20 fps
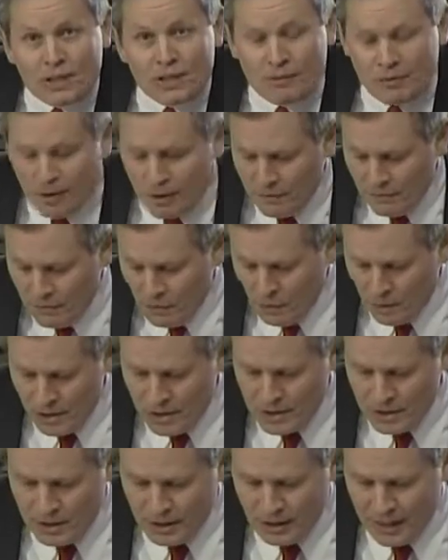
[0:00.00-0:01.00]
of our
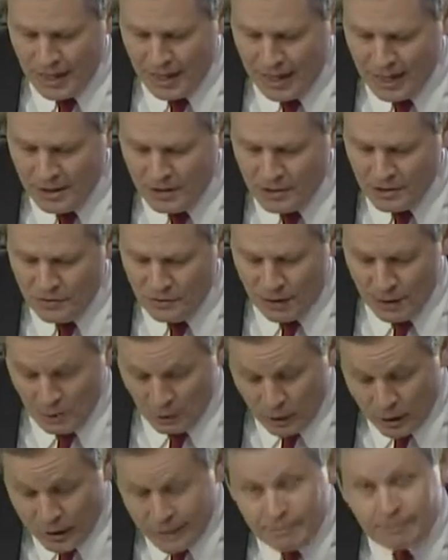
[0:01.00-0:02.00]
forest lands
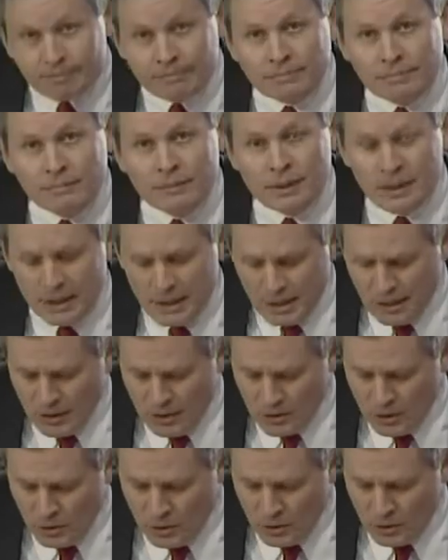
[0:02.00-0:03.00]
federally
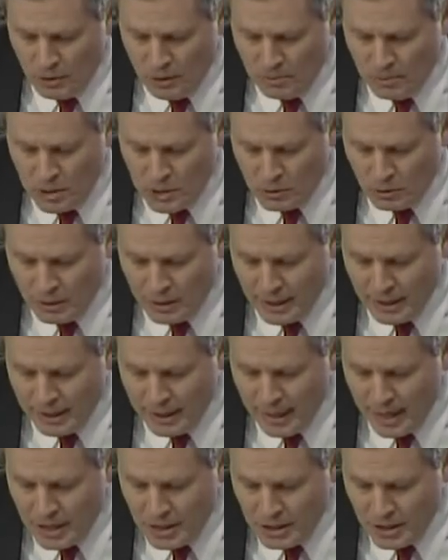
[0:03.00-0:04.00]
due to habitual
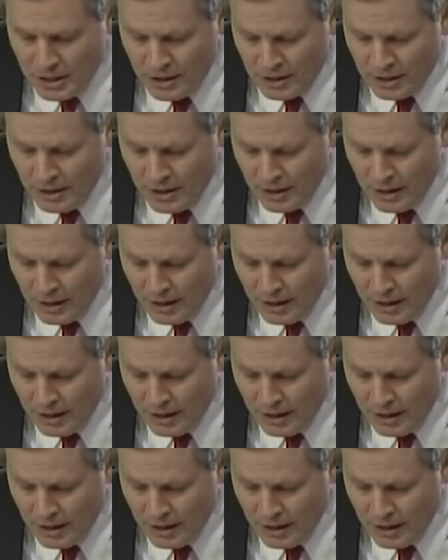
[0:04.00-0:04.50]
litigation.